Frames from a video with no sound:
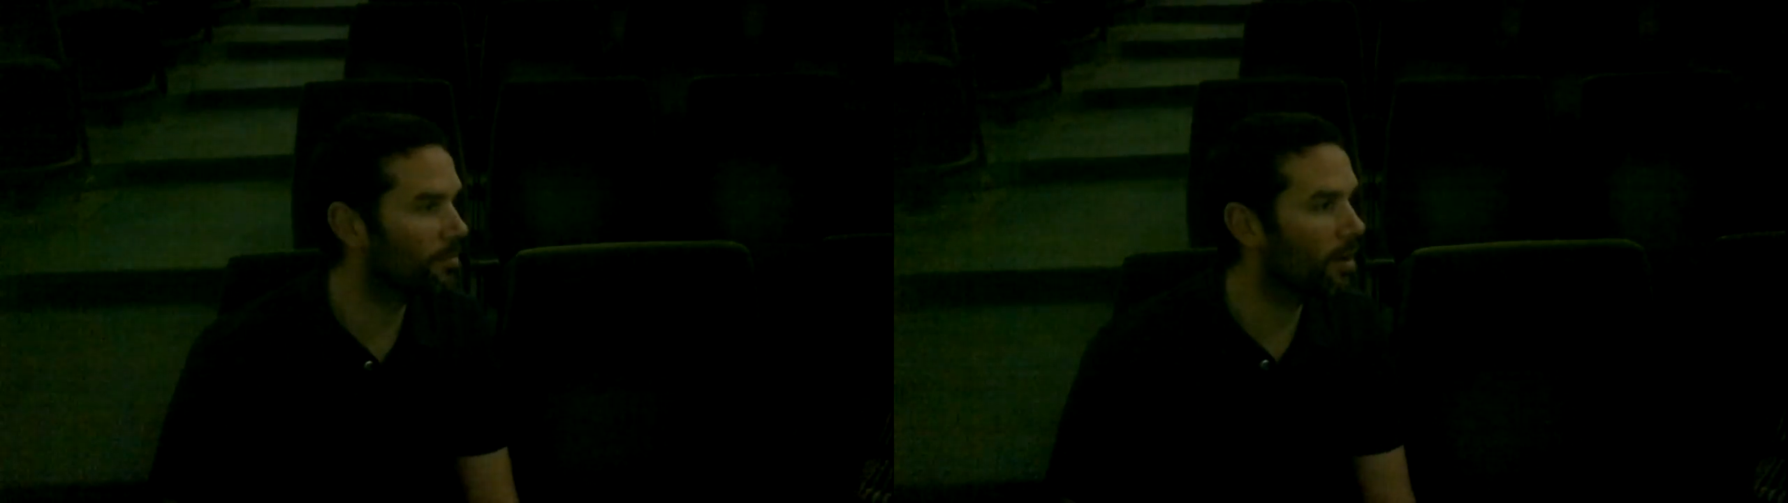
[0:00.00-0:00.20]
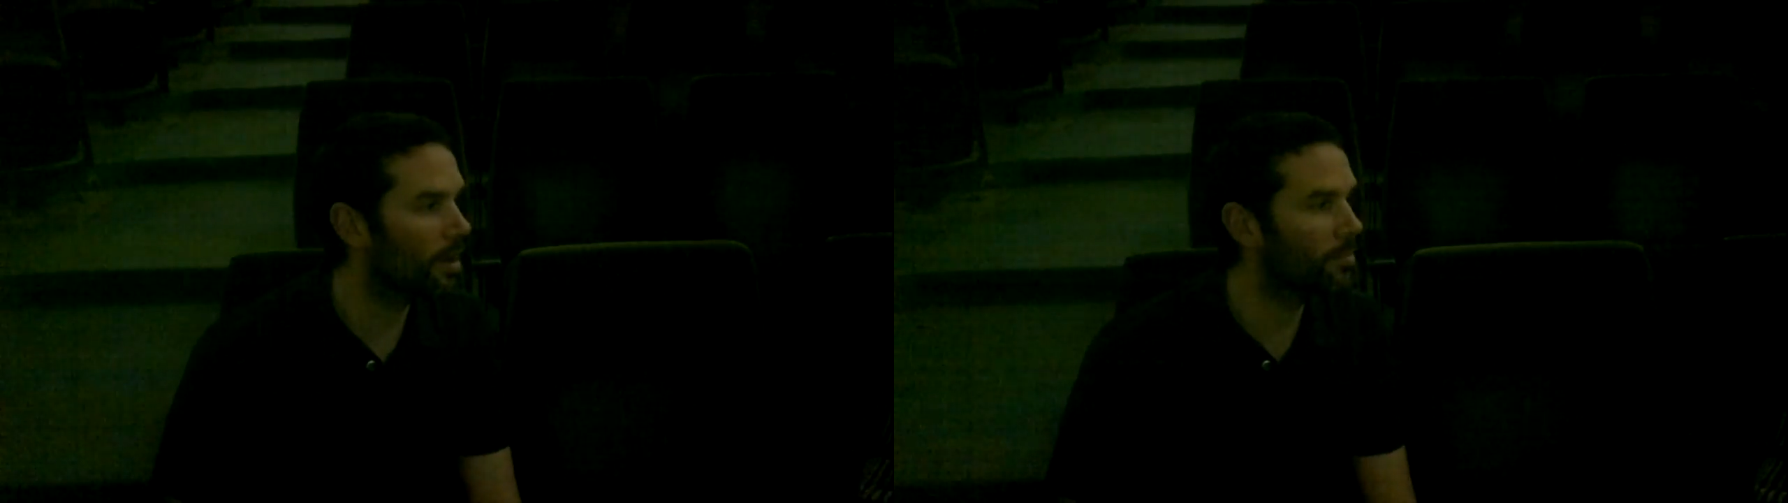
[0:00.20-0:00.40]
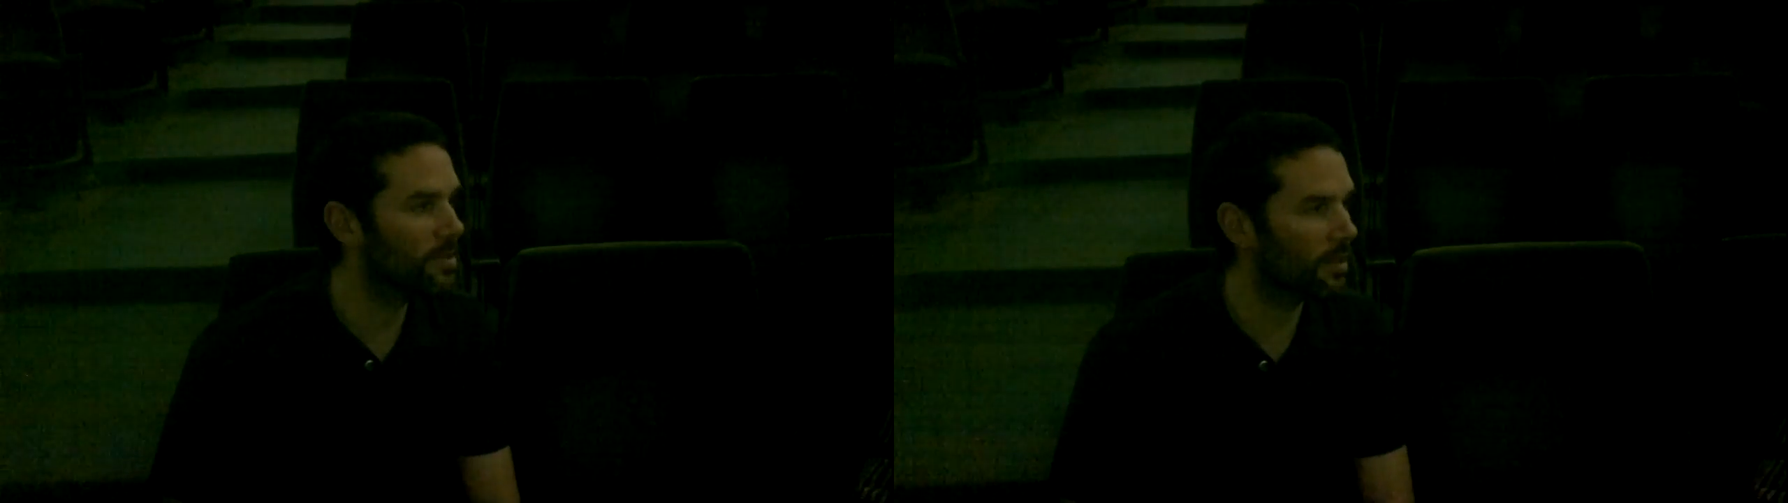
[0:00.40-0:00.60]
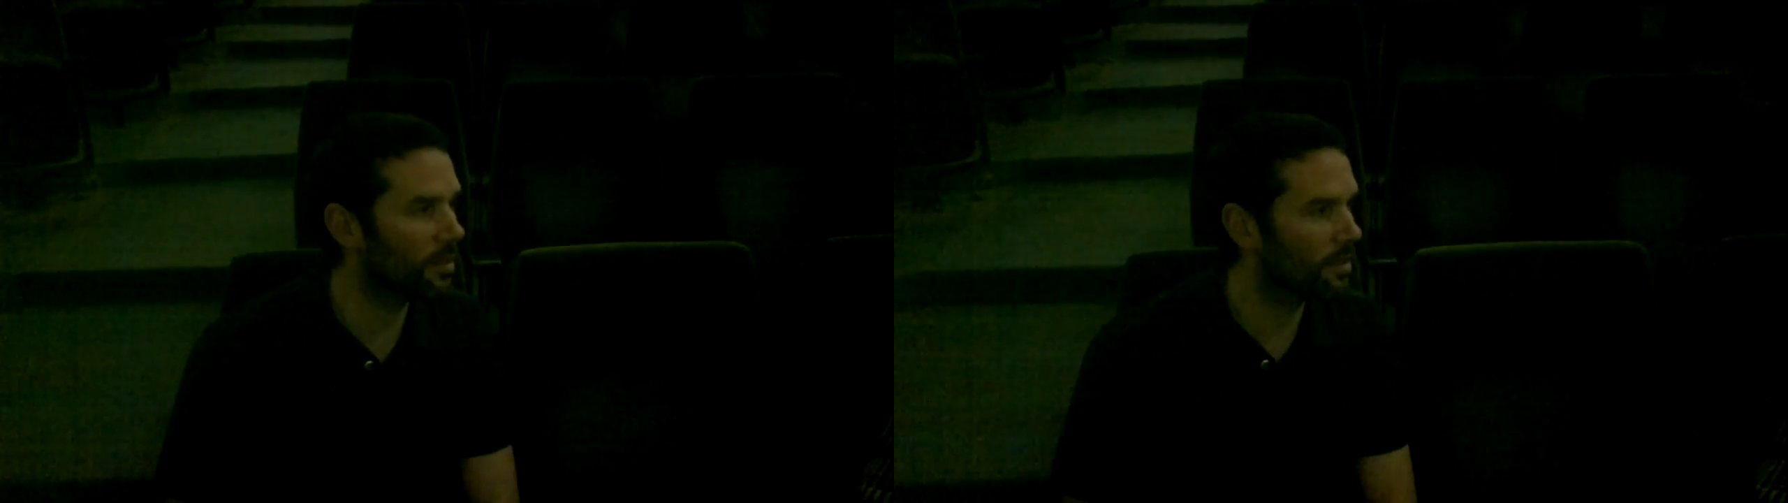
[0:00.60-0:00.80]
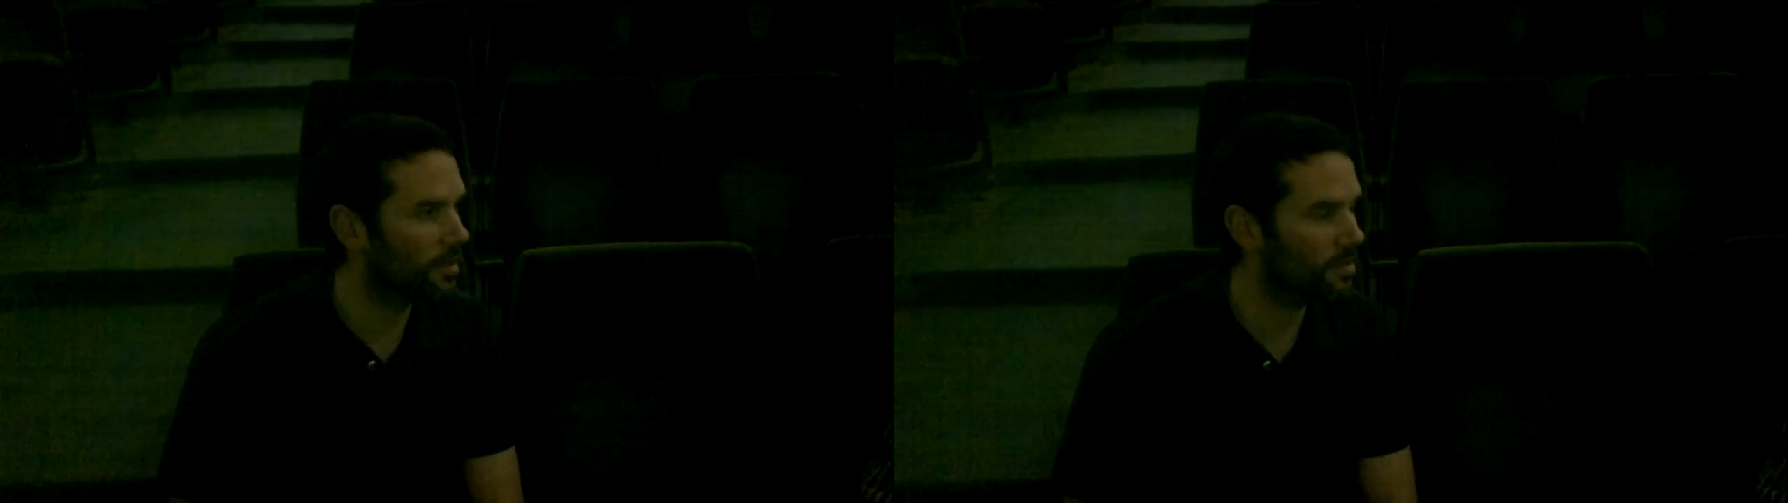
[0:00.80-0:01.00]
my
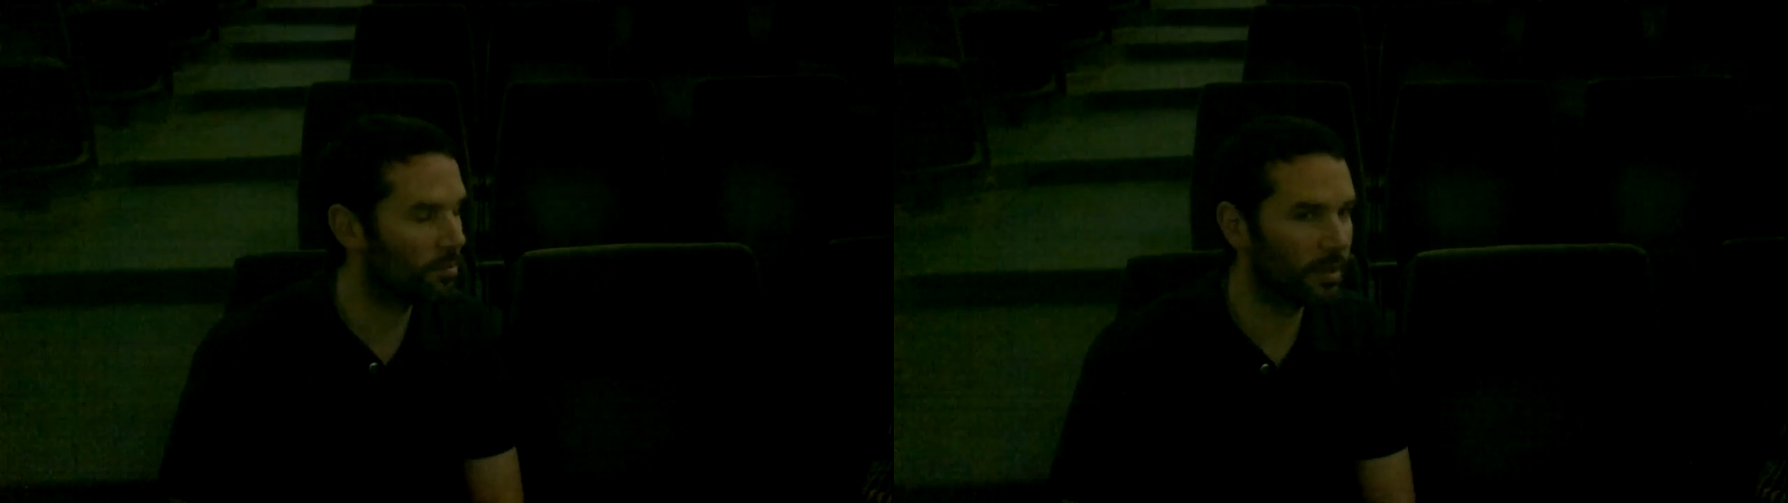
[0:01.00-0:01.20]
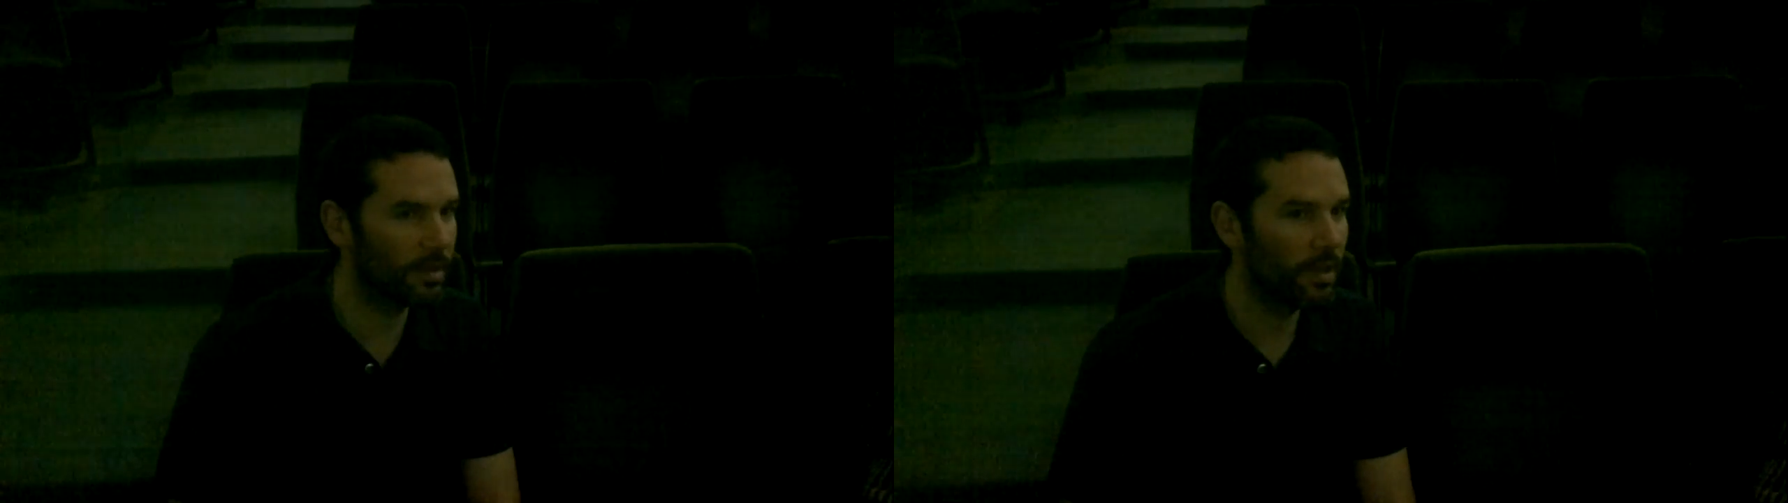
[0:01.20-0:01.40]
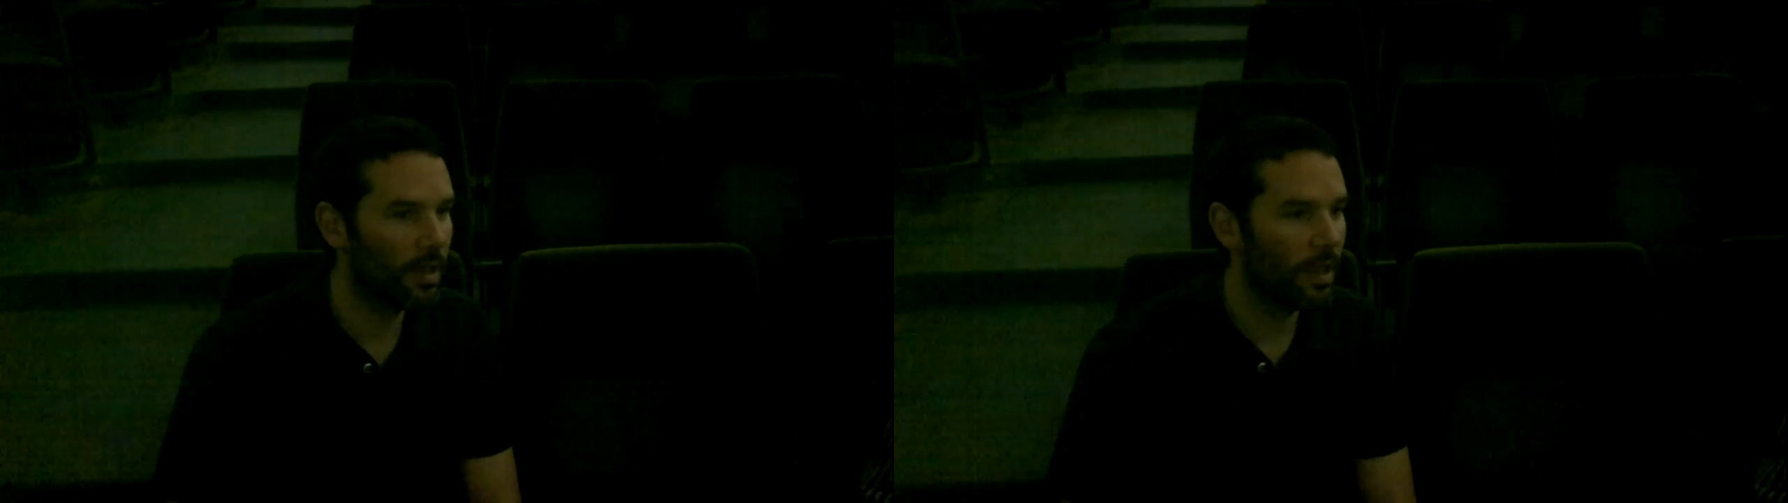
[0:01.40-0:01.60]
particular discipline,